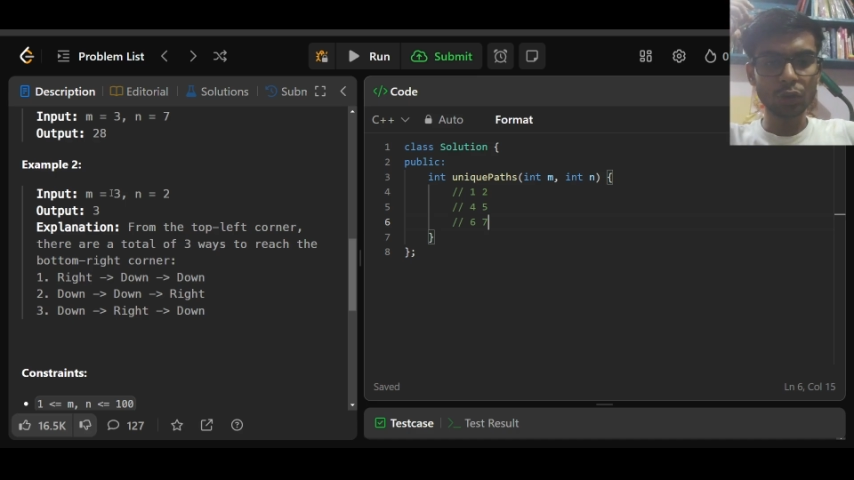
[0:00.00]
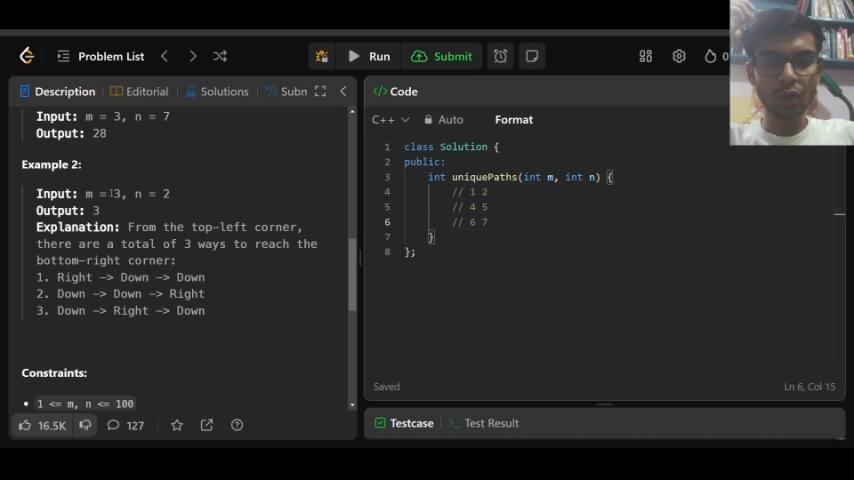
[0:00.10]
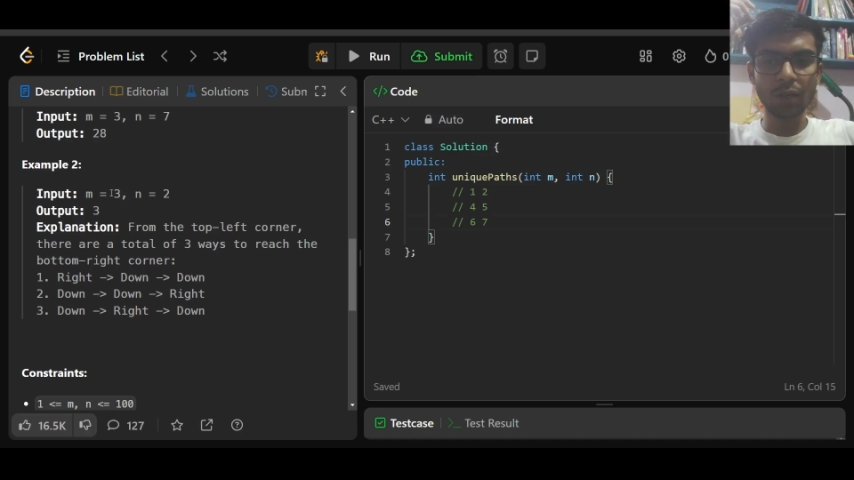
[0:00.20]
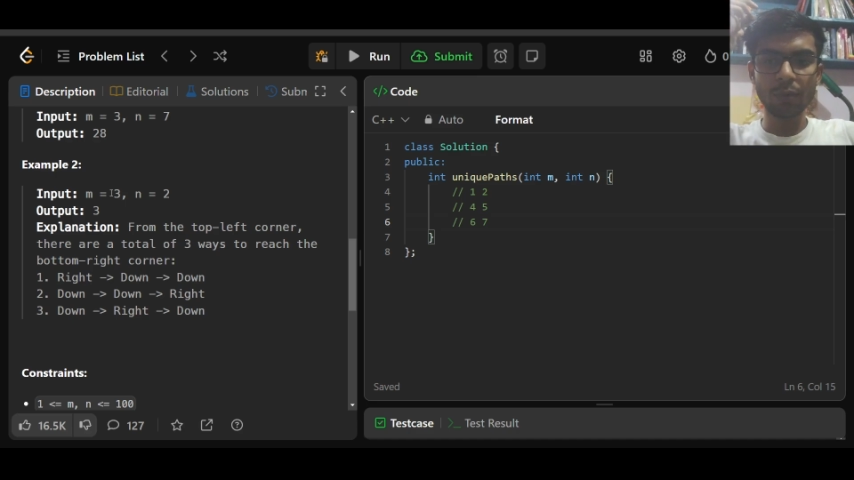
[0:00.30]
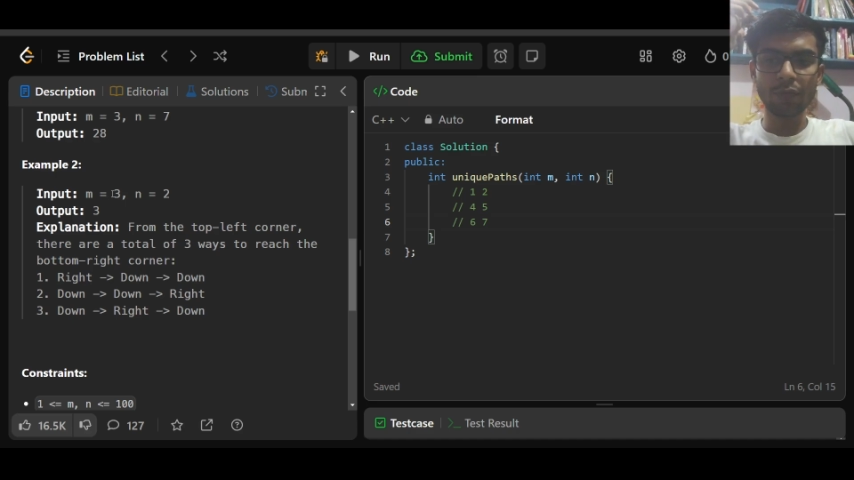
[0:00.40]
total
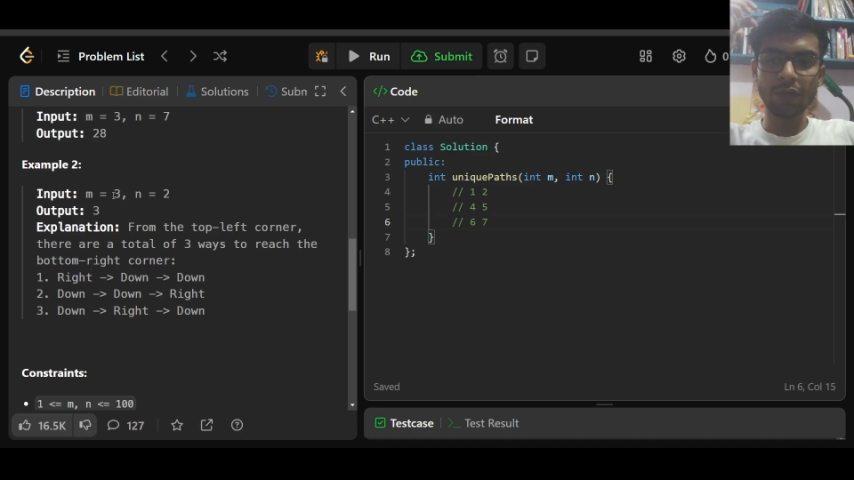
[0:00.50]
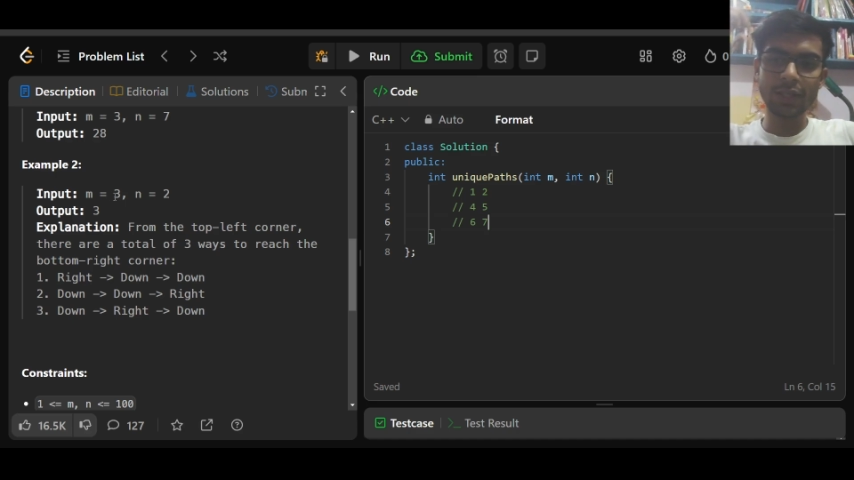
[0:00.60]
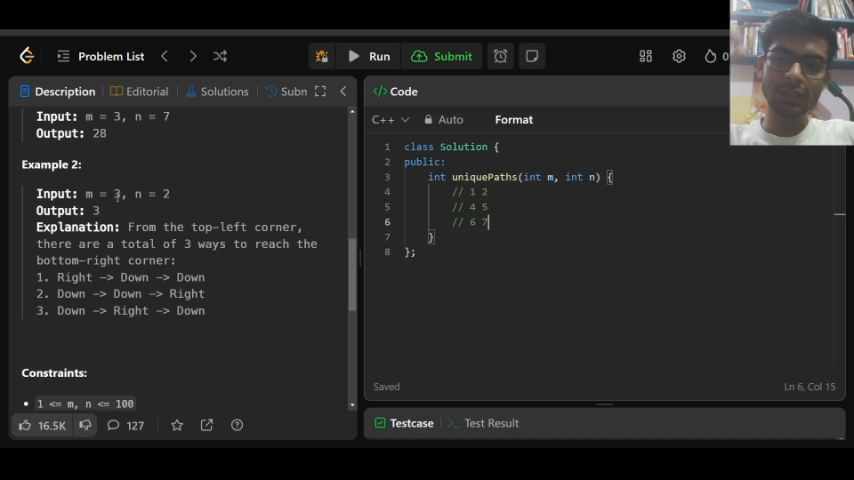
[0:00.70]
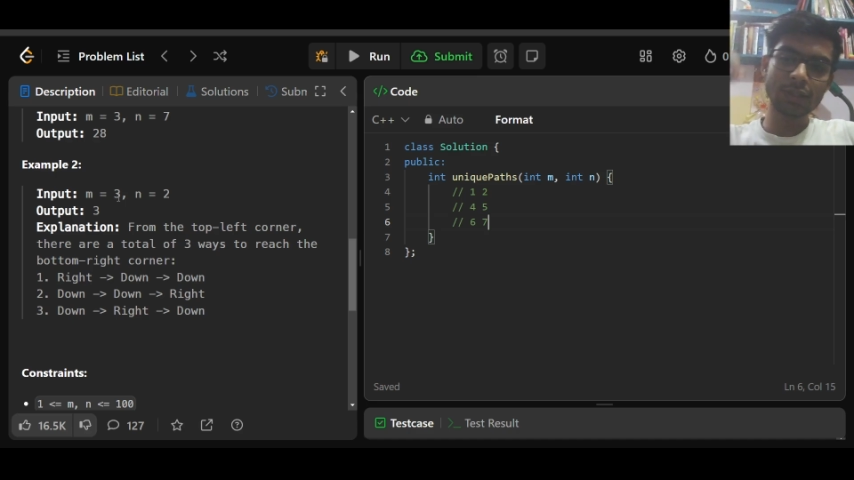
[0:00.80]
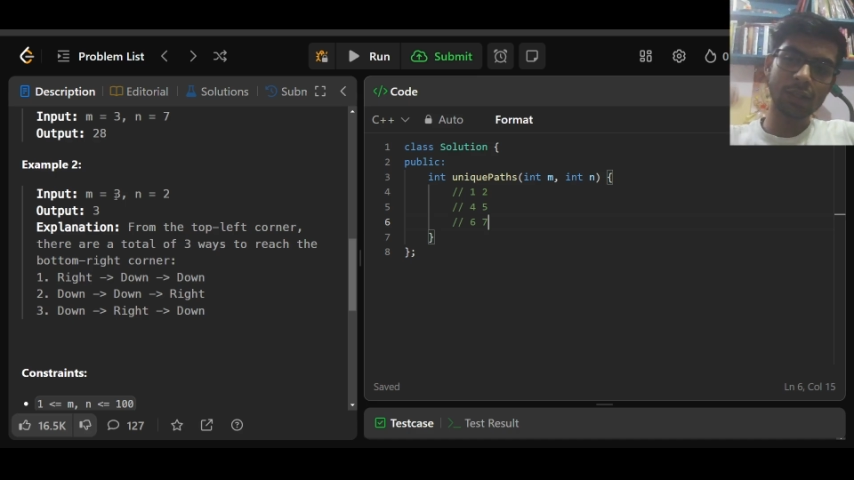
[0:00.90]
number of
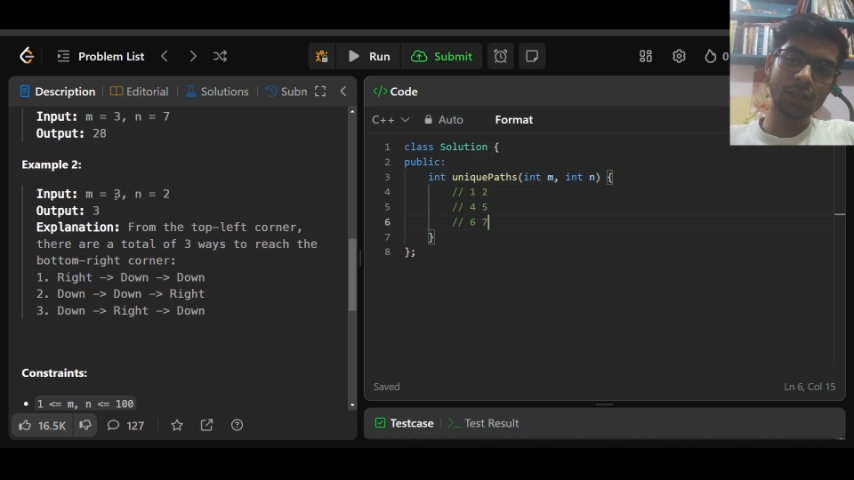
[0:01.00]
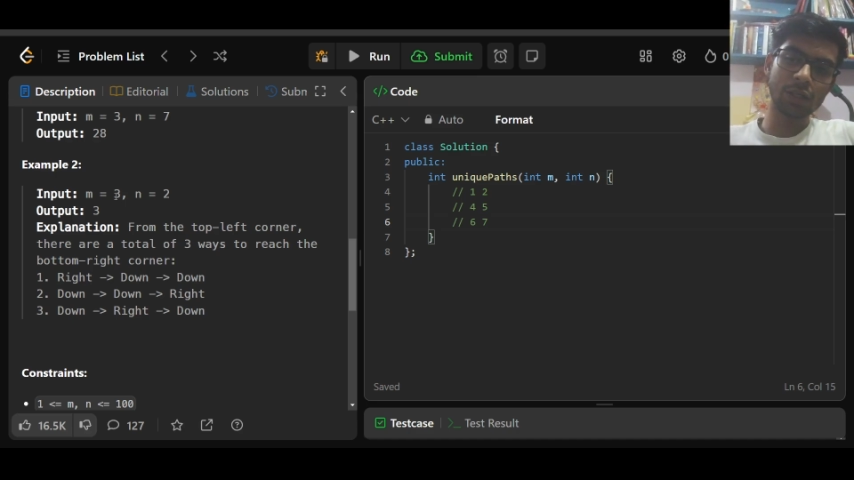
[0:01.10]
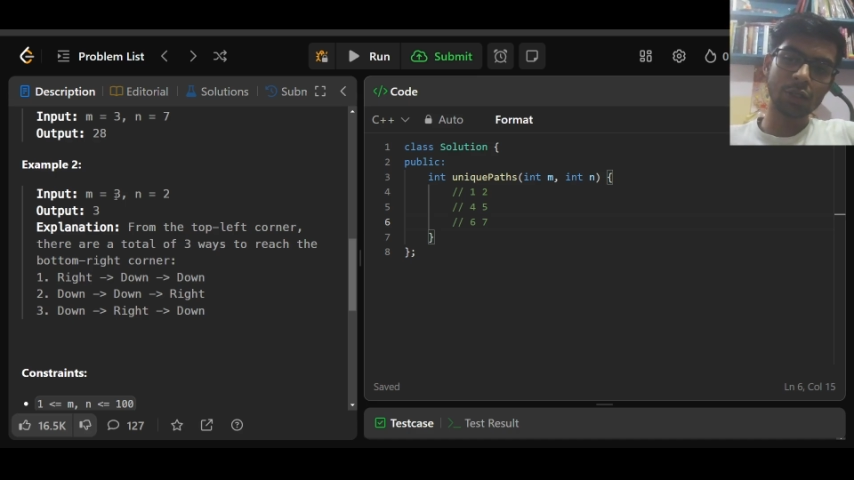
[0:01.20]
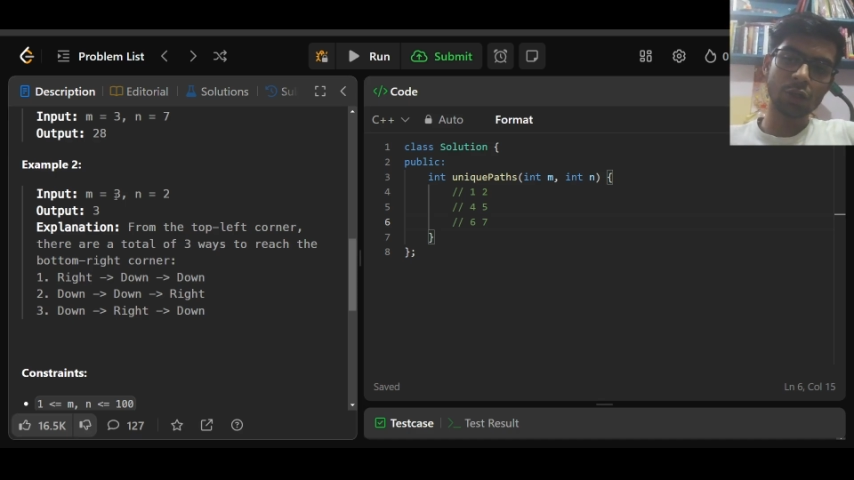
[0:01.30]
ways to